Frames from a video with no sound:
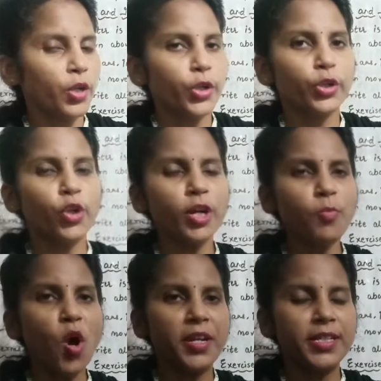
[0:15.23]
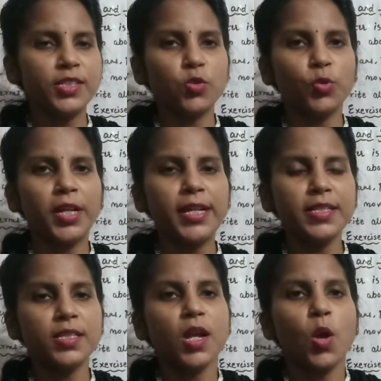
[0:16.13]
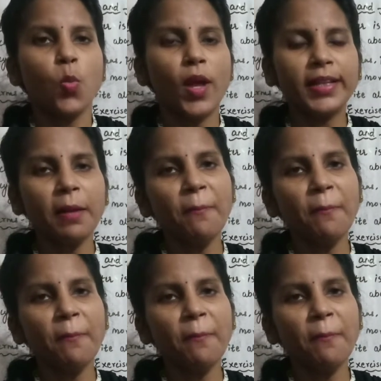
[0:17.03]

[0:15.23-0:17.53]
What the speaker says: Good morning students. Welcome